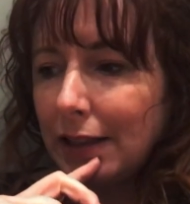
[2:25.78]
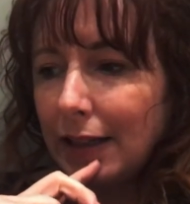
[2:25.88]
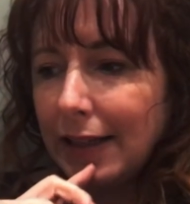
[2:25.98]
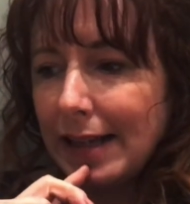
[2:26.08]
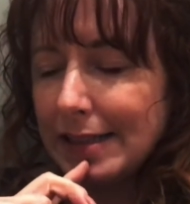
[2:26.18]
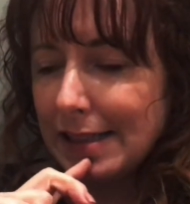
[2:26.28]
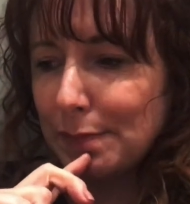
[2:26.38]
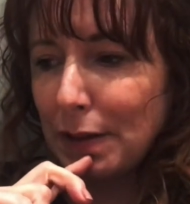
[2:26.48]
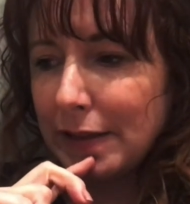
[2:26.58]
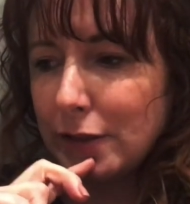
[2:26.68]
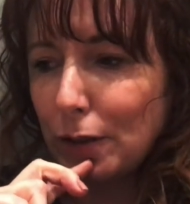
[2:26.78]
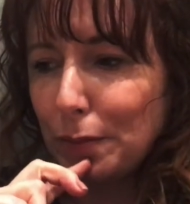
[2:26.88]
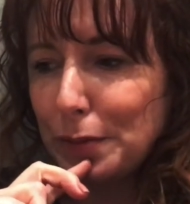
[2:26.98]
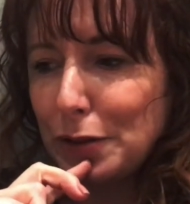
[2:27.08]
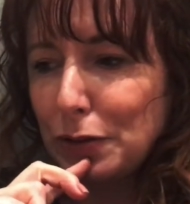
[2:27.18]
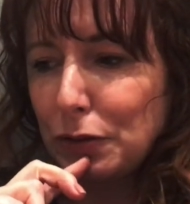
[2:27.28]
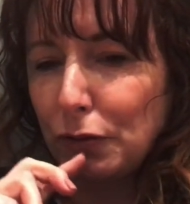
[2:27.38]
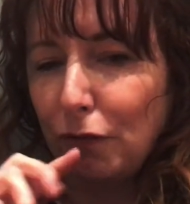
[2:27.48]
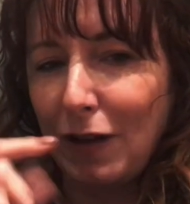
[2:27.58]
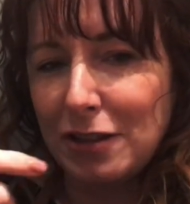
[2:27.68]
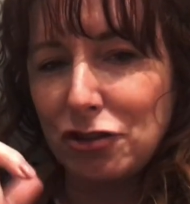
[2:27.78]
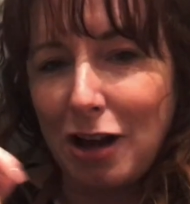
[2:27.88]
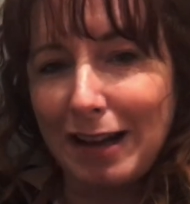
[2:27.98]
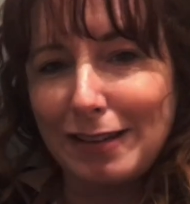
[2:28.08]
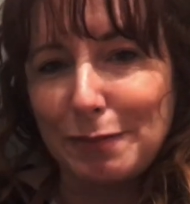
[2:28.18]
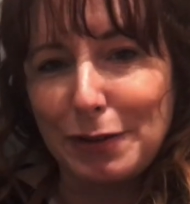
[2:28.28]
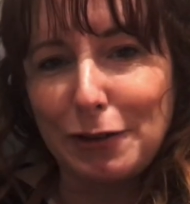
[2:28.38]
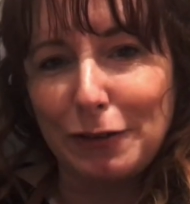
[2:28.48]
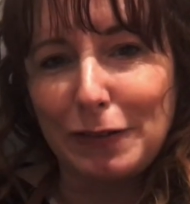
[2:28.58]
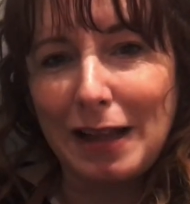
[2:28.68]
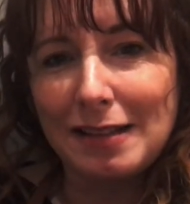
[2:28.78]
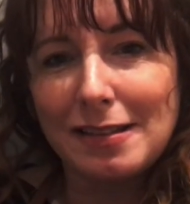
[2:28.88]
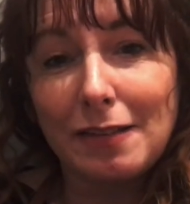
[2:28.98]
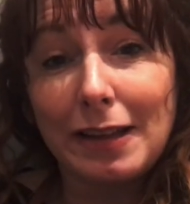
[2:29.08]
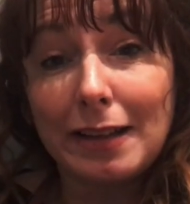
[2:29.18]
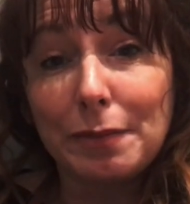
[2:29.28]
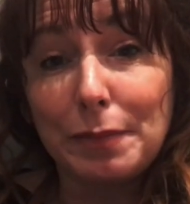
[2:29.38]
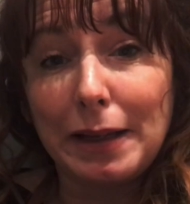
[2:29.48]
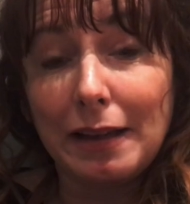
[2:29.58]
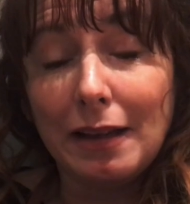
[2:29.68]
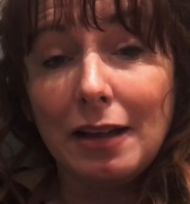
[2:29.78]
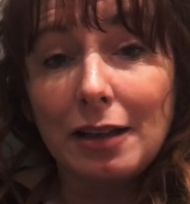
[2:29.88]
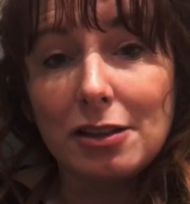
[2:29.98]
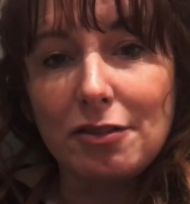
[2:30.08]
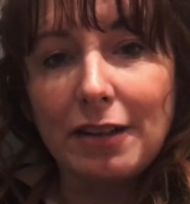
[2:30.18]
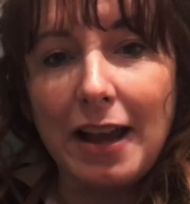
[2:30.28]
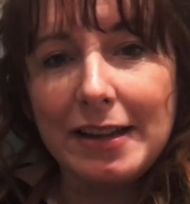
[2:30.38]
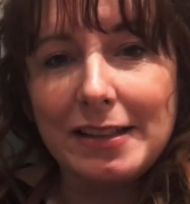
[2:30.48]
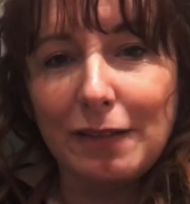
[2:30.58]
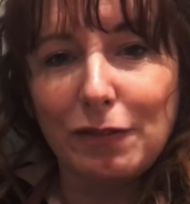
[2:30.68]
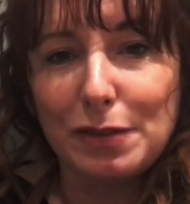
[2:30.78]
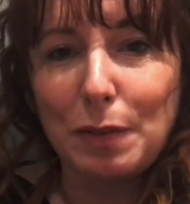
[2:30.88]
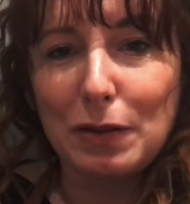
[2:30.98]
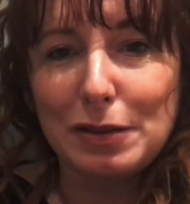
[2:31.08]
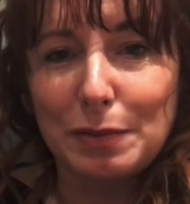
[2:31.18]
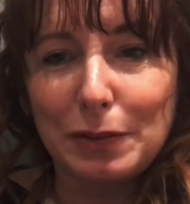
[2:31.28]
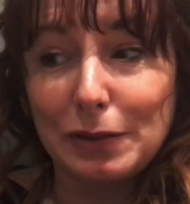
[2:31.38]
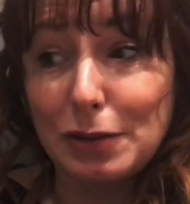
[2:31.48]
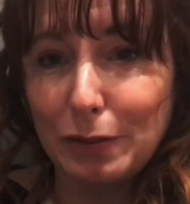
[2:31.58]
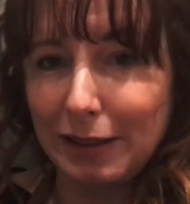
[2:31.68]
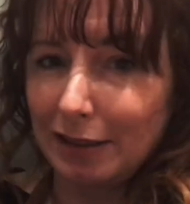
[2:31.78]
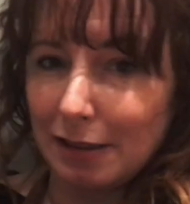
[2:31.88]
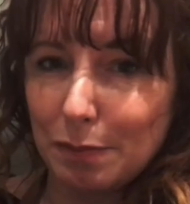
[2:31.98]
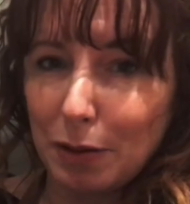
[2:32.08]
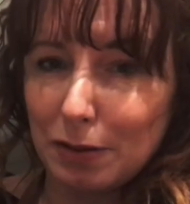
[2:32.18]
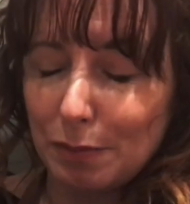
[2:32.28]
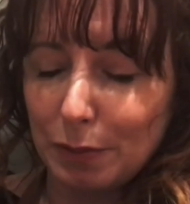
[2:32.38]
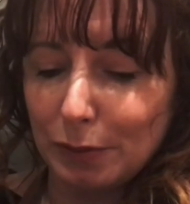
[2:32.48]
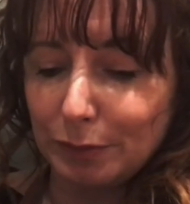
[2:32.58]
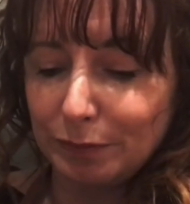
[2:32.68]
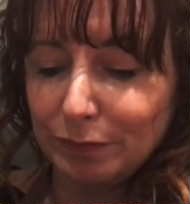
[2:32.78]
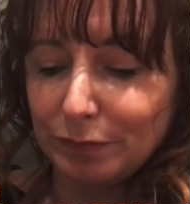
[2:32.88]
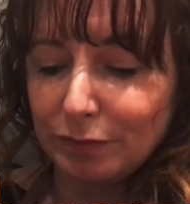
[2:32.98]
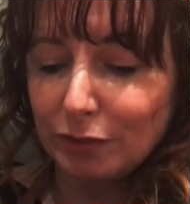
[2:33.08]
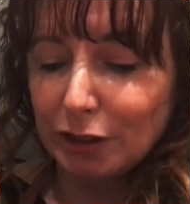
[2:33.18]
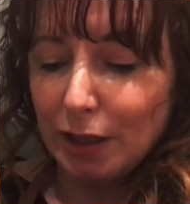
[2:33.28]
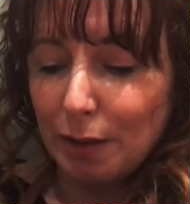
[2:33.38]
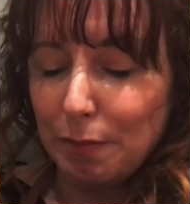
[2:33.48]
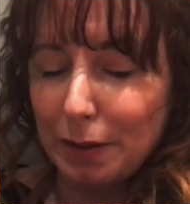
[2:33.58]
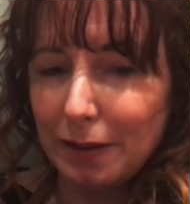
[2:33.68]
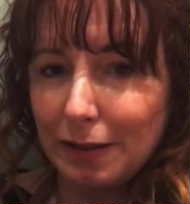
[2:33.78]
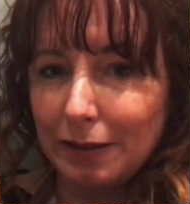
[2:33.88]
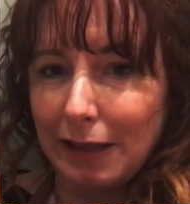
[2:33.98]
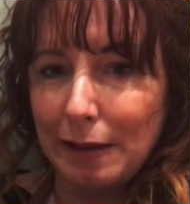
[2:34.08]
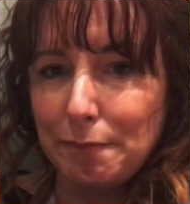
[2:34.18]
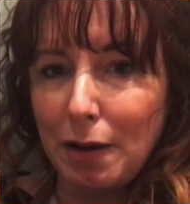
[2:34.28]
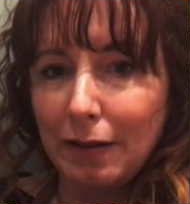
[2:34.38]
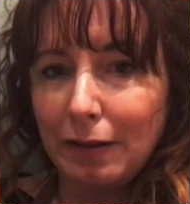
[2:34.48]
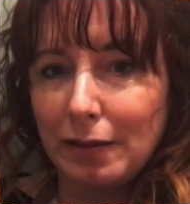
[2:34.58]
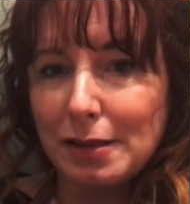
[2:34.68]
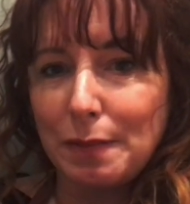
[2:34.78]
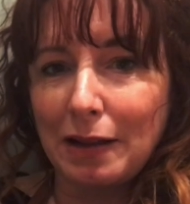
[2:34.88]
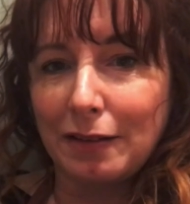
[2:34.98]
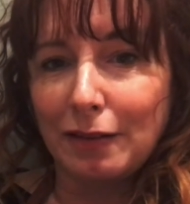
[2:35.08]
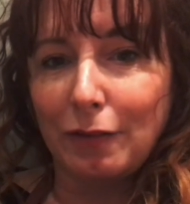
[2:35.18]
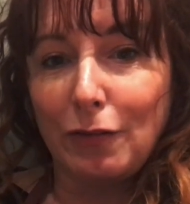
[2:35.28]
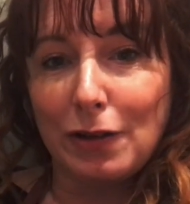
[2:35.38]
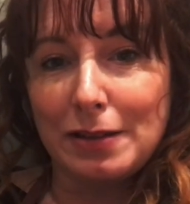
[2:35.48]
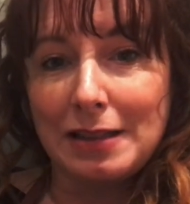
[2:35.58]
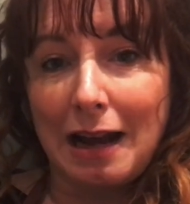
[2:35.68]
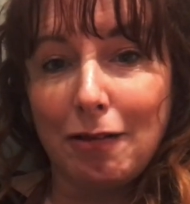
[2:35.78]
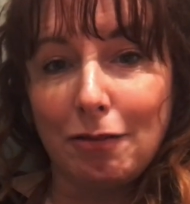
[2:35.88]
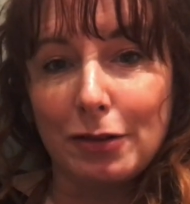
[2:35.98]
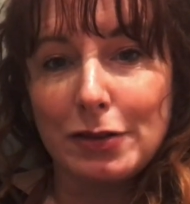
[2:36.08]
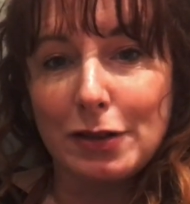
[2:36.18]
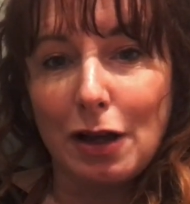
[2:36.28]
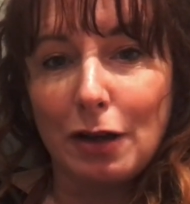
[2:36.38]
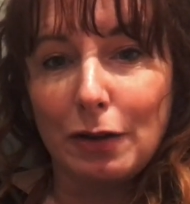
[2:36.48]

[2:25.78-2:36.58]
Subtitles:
and I guess it's my job to fast track them through that so they can be as creative as possible, as quickly as possible. But they might spend the first hour or so